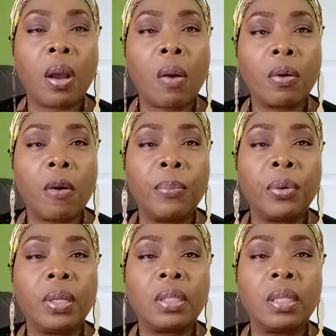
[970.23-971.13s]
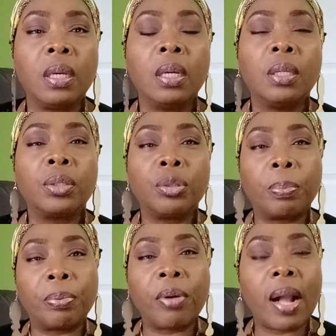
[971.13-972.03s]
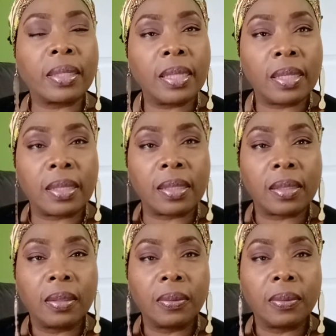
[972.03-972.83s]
our community, to practice,